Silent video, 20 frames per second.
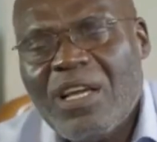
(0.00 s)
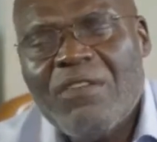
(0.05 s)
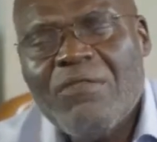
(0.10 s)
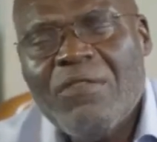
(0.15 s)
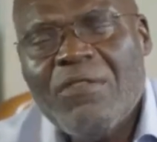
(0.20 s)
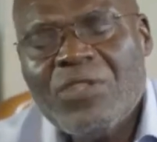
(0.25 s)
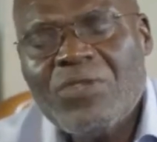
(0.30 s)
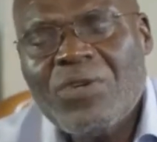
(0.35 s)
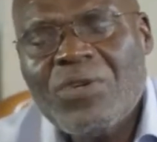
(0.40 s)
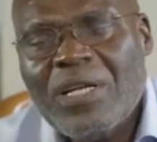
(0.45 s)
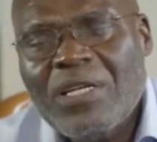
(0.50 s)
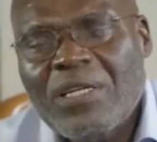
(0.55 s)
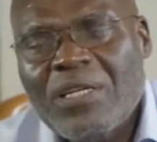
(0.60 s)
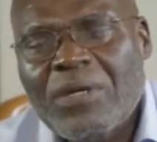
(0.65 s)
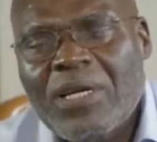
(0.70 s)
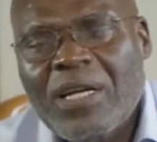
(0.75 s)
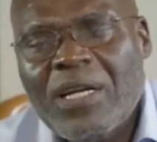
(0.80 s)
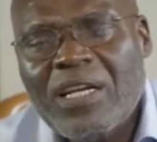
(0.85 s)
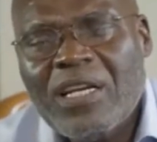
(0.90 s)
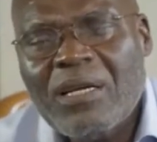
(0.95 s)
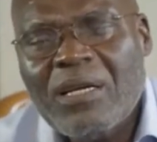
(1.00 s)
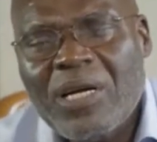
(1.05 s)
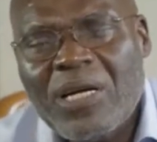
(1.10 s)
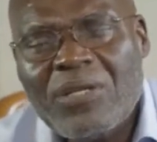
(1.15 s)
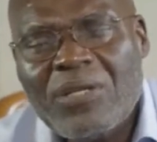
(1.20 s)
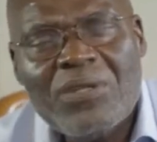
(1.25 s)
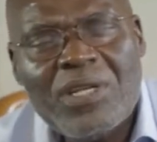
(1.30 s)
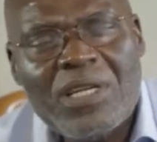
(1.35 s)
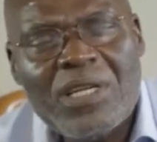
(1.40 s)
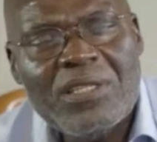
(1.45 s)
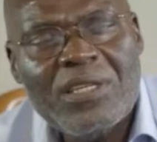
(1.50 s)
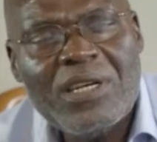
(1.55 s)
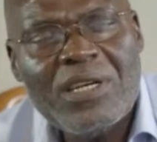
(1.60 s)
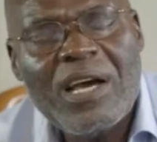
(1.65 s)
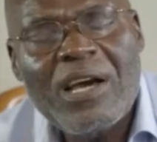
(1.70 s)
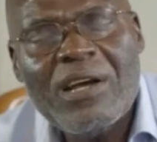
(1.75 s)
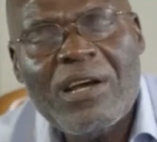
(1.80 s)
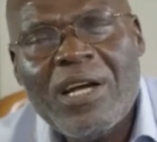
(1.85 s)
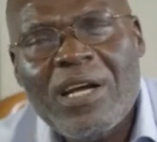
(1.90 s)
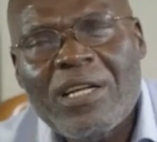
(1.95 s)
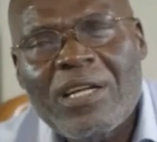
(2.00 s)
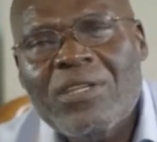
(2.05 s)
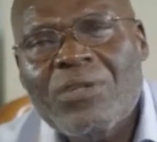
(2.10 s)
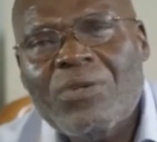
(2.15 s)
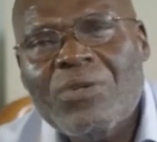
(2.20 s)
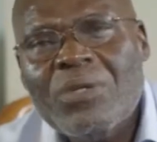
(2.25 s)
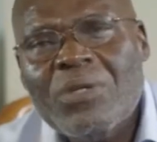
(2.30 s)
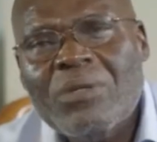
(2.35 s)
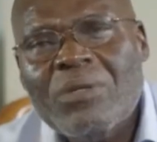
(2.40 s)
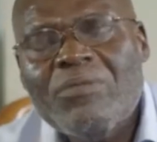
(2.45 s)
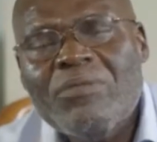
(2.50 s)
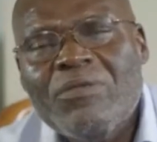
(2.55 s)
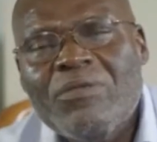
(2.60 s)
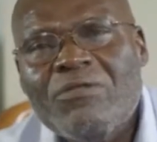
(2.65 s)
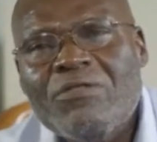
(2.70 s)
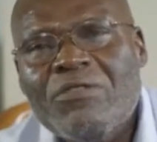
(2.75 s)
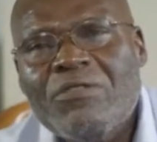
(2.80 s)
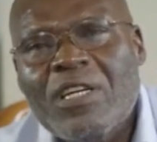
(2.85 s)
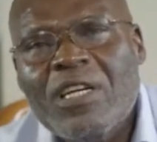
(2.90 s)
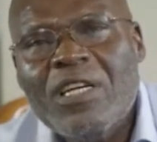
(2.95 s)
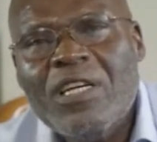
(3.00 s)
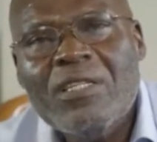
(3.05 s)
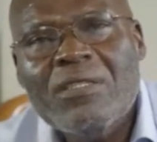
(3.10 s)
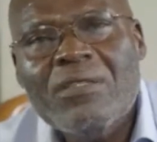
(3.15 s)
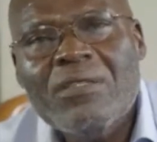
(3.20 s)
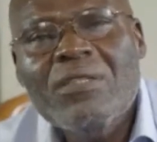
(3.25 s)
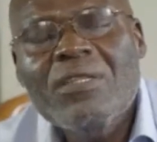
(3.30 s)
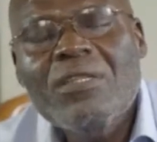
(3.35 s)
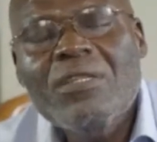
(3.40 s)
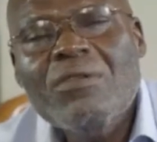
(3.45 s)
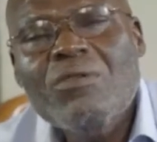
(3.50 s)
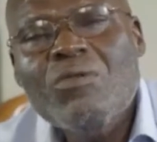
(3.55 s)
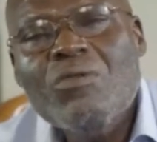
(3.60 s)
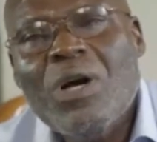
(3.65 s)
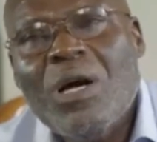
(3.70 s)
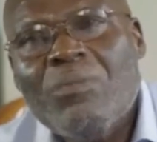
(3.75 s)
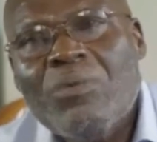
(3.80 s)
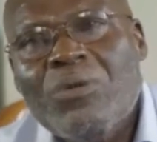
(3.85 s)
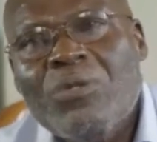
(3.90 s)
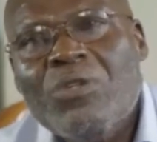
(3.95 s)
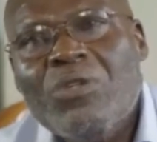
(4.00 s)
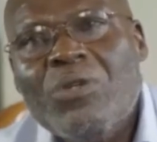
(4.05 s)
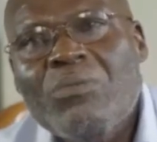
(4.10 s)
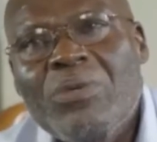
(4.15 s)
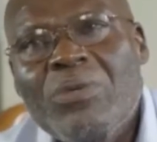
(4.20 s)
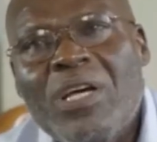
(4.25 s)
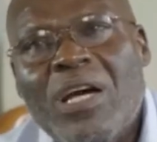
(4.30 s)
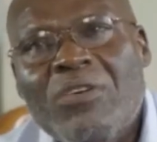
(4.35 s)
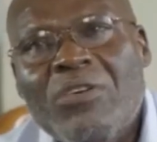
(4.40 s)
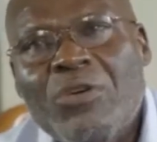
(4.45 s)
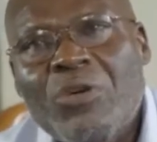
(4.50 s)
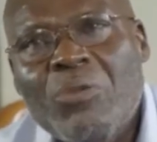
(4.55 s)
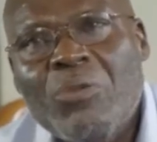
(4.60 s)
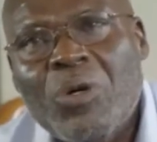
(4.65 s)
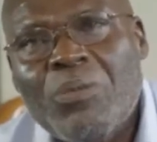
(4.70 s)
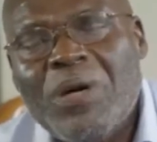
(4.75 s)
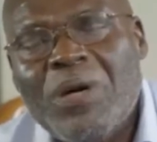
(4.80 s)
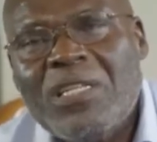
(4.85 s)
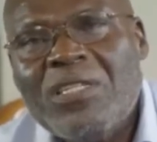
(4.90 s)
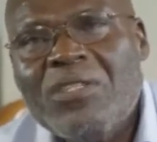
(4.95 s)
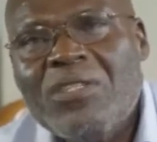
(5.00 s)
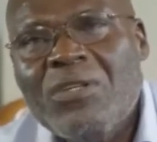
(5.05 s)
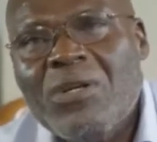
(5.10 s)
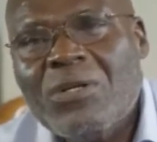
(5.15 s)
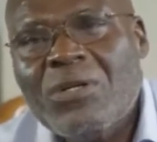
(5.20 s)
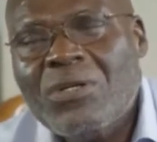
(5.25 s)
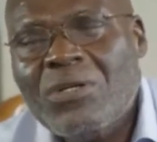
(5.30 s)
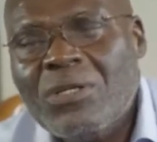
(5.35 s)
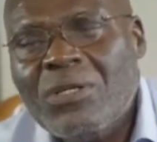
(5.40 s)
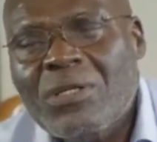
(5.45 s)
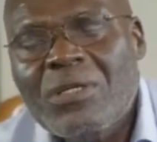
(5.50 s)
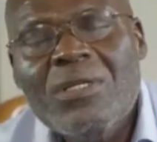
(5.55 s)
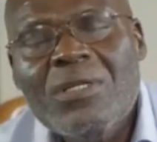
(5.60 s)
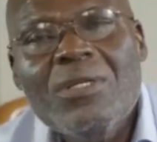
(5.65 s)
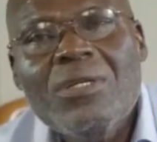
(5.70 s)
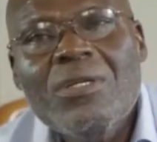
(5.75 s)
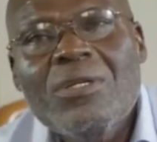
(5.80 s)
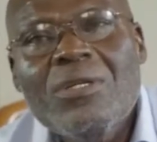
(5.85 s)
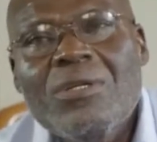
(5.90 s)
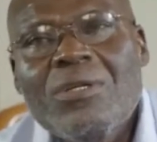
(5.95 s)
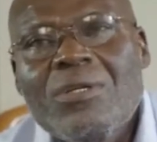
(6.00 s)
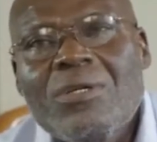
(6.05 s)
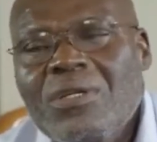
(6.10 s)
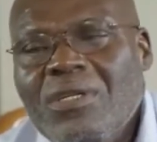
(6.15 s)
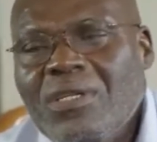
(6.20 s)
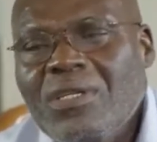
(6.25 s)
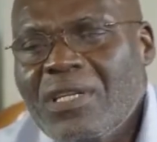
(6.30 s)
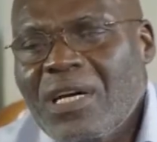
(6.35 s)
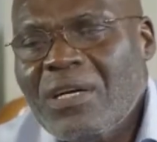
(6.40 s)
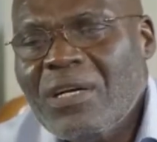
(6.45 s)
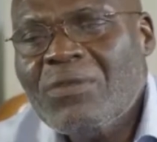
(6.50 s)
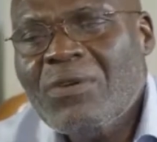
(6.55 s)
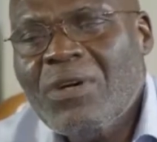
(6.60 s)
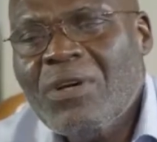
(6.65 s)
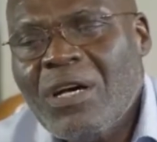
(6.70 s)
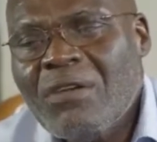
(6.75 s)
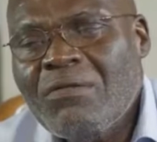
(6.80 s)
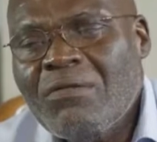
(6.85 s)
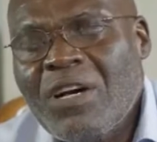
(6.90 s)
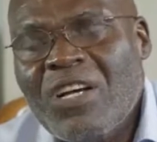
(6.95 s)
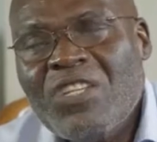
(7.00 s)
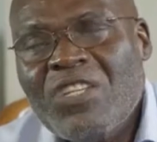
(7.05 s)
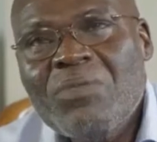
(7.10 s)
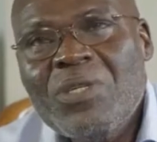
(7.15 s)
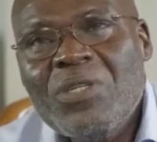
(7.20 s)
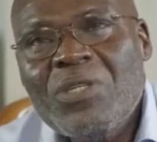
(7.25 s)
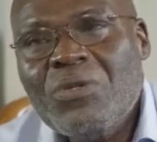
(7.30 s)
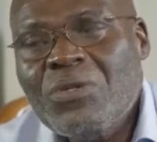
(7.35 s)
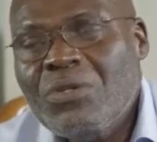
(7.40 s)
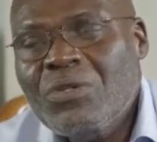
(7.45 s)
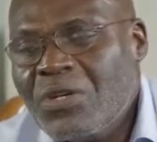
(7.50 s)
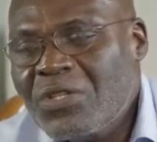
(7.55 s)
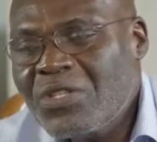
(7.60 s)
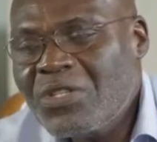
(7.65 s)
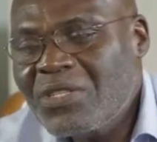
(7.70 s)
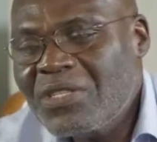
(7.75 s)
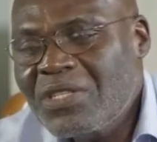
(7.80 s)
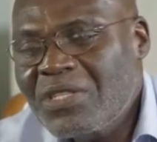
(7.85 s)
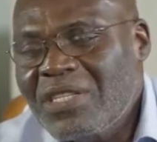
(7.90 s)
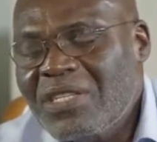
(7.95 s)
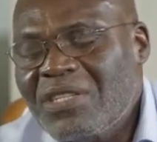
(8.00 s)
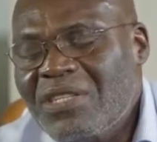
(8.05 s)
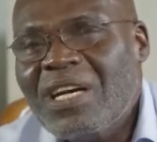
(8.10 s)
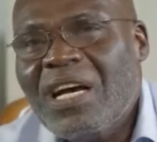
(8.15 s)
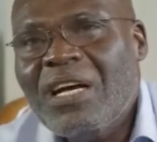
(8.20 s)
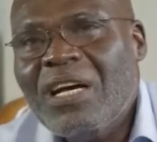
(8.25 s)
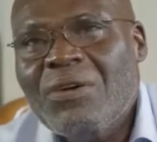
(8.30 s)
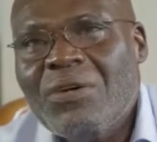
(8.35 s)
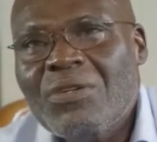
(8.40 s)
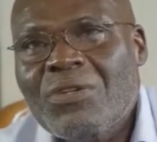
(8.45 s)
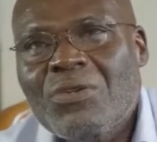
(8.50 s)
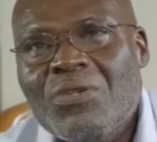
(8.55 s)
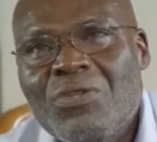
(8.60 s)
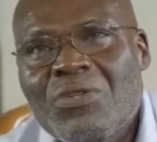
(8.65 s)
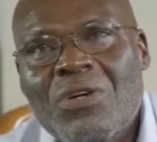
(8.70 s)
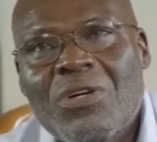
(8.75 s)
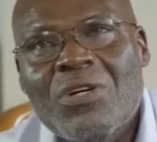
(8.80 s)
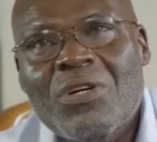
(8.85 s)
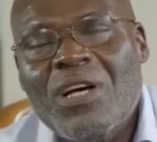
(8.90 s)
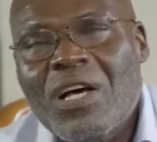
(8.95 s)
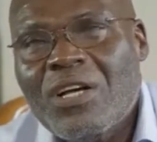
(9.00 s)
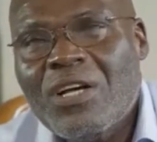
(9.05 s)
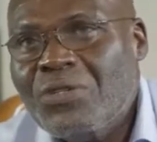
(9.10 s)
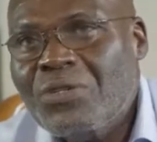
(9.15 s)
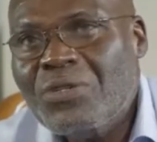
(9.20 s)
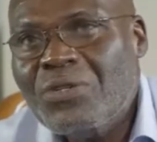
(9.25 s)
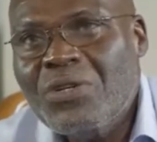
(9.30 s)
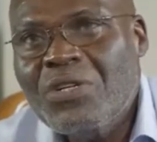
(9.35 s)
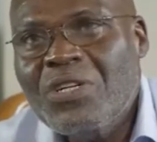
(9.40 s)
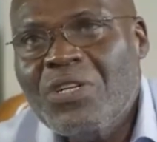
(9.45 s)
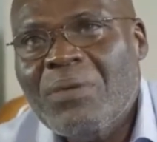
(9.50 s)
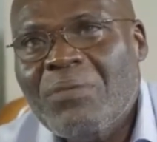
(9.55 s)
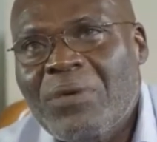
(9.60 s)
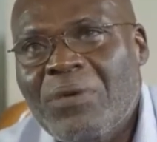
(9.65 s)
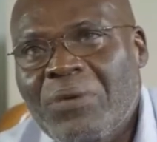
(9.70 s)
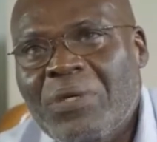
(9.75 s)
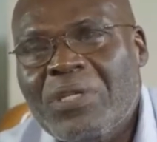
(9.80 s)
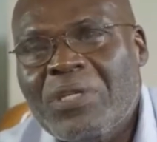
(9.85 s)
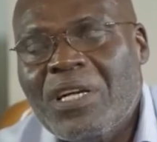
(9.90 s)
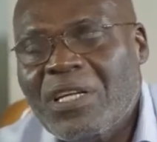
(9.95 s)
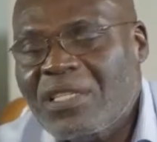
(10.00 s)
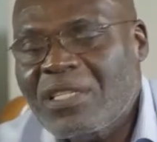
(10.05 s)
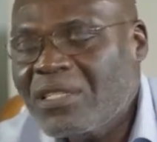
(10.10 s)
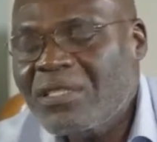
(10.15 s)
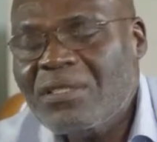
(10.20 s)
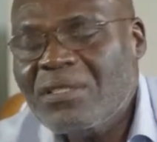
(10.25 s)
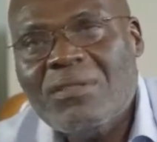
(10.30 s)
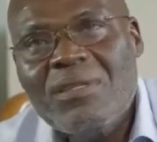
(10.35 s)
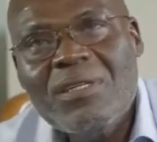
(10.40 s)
Eventually, when I came back to Nigeria, I ran into a friend who happened to be an homeopathic doctor. That one advised me to just discard all those drugs. I should throw them away, that